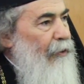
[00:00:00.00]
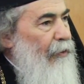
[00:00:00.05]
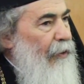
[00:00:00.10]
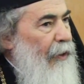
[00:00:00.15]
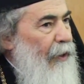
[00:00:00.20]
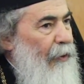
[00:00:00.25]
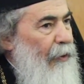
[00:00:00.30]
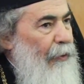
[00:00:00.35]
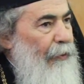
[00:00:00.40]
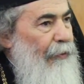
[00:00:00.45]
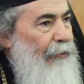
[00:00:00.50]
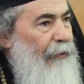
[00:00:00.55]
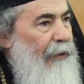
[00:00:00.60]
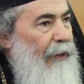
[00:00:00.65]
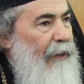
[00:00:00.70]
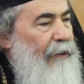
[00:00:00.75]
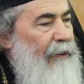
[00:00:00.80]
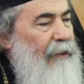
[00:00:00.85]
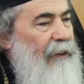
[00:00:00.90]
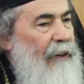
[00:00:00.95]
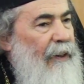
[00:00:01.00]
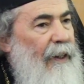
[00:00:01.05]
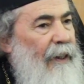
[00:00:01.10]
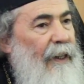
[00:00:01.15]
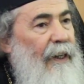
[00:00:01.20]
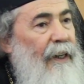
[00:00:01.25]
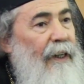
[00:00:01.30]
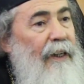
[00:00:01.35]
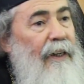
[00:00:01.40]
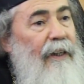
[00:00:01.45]
to the Lutherans,
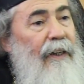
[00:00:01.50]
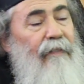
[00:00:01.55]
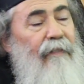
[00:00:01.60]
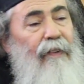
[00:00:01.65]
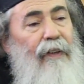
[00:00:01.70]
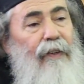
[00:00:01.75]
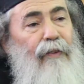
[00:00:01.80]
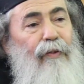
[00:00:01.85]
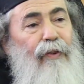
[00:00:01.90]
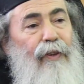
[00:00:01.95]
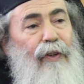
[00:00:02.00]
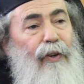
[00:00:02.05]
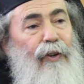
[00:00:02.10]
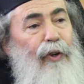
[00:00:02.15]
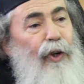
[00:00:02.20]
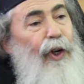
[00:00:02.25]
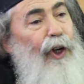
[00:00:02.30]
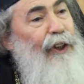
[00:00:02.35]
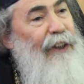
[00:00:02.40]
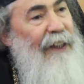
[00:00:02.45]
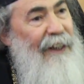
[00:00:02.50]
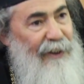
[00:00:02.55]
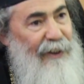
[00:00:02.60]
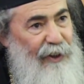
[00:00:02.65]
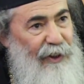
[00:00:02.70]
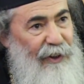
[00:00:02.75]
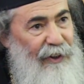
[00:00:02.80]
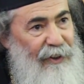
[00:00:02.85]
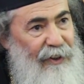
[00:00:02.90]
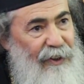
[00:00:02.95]
even to the Oriental
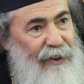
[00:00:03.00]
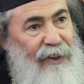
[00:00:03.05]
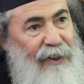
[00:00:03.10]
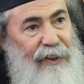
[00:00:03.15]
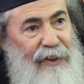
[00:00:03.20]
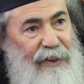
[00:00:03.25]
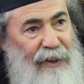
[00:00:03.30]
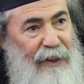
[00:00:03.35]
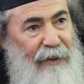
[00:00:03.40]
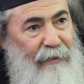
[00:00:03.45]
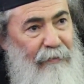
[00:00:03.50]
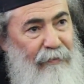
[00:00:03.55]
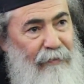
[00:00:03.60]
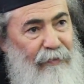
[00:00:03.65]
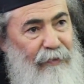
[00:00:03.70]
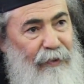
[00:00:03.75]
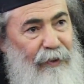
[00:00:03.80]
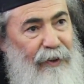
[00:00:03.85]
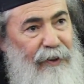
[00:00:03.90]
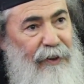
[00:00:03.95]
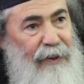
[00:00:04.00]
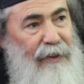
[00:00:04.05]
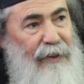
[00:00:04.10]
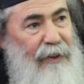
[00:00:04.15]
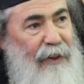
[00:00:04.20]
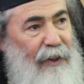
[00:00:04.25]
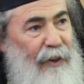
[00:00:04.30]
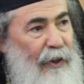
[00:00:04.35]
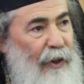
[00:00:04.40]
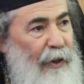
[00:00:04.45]
Church is the same. For instance,
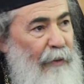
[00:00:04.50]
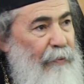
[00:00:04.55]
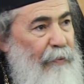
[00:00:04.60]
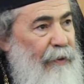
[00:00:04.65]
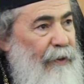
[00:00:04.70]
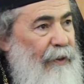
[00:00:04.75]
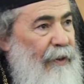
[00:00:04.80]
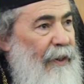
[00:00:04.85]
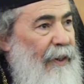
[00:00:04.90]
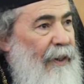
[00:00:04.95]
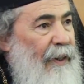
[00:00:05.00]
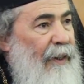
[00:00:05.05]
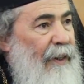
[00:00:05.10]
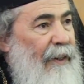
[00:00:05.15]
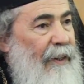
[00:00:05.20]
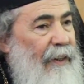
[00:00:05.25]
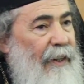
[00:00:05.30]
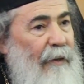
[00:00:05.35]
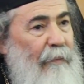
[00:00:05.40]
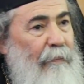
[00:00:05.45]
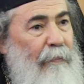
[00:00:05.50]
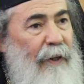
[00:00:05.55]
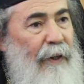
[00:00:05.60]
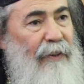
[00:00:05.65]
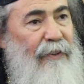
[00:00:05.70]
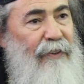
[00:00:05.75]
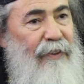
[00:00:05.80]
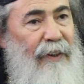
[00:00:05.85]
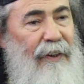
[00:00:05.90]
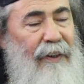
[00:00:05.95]
the Copts, the
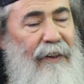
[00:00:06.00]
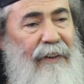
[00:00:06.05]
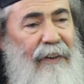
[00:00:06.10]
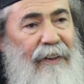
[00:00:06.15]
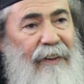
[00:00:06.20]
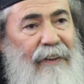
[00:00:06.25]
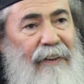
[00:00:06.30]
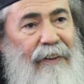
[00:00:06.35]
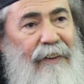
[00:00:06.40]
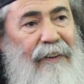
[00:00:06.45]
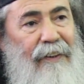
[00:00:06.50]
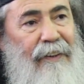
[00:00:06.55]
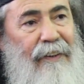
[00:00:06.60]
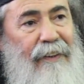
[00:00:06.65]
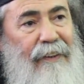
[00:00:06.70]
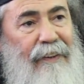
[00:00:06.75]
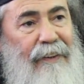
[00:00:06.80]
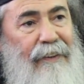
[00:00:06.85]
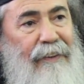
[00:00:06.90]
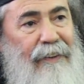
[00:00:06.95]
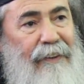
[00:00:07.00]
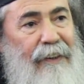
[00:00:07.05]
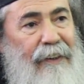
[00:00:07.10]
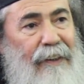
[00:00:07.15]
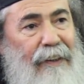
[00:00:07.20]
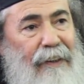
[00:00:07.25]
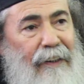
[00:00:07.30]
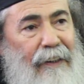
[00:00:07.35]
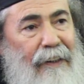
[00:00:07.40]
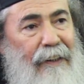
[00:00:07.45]
patriarch there uh, is
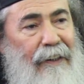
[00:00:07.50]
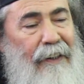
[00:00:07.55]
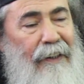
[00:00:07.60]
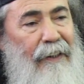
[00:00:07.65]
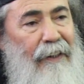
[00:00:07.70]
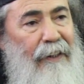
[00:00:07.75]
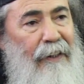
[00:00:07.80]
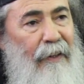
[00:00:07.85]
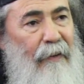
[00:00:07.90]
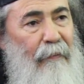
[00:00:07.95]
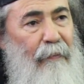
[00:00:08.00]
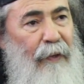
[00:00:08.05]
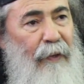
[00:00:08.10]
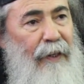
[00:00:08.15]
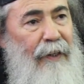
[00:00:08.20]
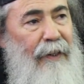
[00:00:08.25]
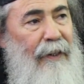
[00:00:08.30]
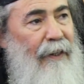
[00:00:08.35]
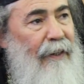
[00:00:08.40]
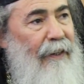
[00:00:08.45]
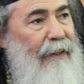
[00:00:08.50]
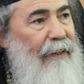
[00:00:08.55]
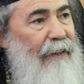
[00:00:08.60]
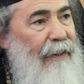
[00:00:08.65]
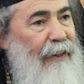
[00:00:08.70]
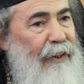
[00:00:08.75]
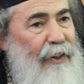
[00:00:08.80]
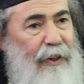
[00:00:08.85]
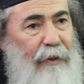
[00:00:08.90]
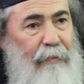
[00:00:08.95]
in, uh, in uh,
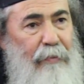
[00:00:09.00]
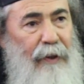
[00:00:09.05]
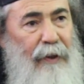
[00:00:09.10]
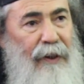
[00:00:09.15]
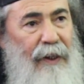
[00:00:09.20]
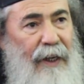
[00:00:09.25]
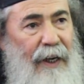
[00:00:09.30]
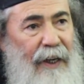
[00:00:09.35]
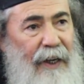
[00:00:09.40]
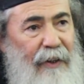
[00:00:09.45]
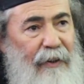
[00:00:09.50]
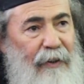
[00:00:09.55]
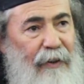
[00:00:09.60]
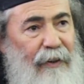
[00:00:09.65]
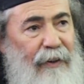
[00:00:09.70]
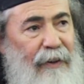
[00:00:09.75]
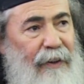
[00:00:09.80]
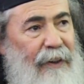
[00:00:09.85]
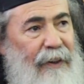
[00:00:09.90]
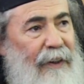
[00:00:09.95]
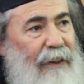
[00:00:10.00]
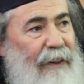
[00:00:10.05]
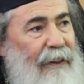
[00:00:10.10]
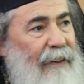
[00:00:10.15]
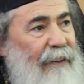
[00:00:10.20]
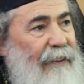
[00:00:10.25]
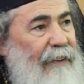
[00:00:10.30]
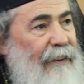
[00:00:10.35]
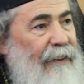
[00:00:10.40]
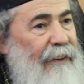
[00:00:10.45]
Egypt, in Cairo.
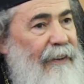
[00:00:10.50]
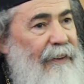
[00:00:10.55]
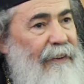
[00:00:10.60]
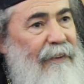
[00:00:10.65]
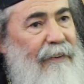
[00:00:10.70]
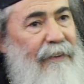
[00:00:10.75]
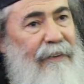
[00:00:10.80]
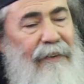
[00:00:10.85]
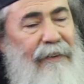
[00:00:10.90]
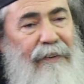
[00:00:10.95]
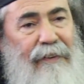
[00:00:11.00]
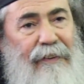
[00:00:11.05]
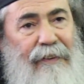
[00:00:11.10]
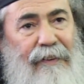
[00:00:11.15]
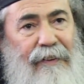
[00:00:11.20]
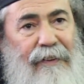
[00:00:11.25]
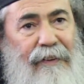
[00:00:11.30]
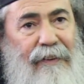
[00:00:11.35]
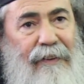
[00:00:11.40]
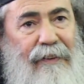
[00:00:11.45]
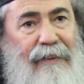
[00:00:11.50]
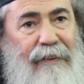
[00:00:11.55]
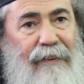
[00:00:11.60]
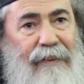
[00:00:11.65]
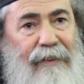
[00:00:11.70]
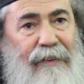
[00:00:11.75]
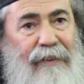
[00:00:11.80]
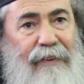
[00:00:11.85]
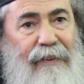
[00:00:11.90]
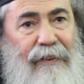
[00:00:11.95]
The
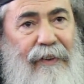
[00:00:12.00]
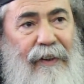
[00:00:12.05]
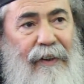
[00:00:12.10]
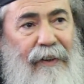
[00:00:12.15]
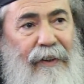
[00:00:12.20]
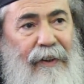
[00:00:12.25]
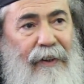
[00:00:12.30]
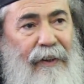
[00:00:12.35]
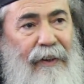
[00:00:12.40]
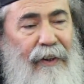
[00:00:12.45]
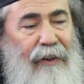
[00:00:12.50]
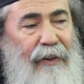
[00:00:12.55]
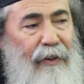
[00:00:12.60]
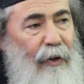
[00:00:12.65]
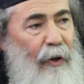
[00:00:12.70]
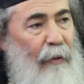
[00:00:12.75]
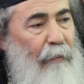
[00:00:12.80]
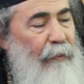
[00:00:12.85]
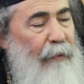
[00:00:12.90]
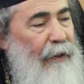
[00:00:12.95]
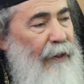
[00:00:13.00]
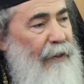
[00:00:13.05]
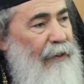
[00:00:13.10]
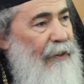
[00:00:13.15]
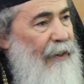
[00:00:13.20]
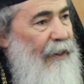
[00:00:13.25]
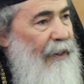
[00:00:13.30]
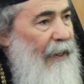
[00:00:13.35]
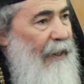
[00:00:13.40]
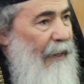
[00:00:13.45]
uh, the Ethiopians,
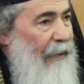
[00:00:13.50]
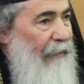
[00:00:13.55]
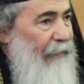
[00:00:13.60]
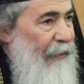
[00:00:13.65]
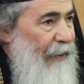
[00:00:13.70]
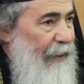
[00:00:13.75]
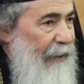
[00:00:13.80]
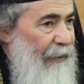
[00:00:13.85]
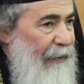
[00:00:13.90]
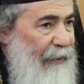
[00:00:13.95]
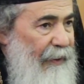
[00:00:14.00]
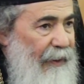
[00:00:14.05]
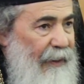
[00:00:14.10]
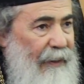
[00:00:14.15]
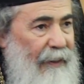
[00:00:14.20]
they have their